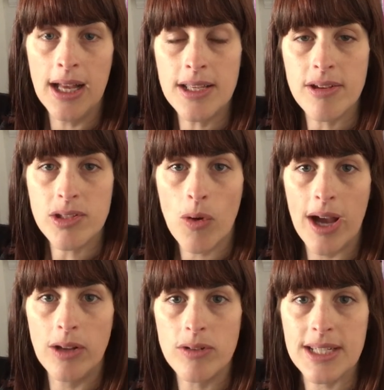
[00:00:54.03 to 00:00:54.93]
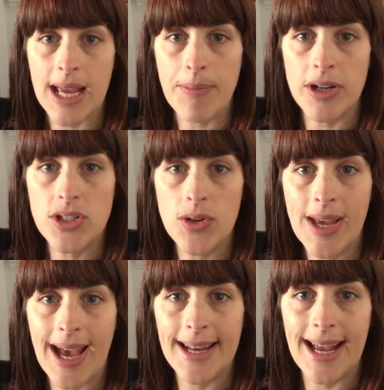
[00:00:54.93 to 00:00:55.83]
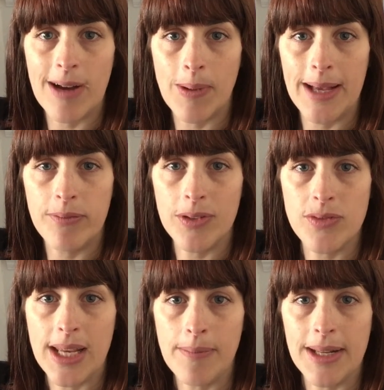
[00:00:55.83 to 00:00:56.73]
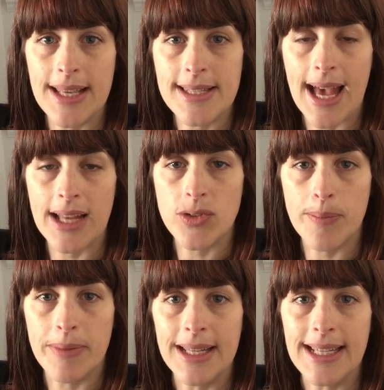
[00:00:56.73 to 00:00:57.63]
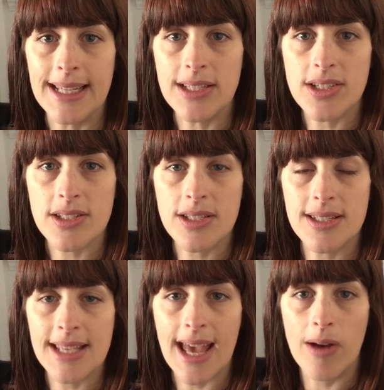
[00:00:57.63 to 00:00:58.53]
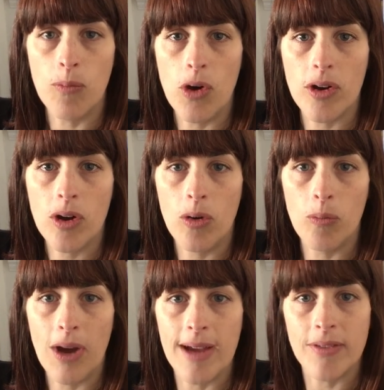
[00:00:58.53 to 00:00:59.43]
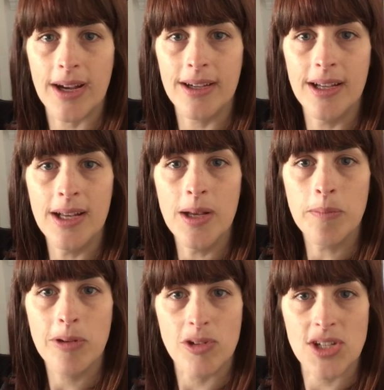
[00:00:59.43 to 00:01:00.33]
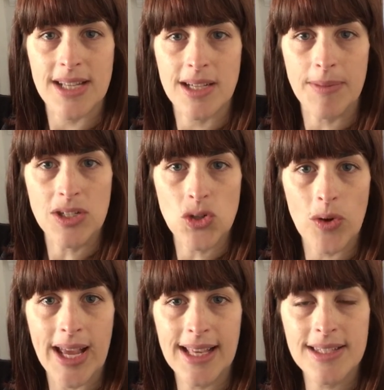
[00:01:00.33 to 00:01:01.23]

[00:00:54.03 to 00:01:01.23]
So it's quite a long day, but I do get an hour and 15 minutes at trampolining just to sit and work on whatever project I'm enjoying.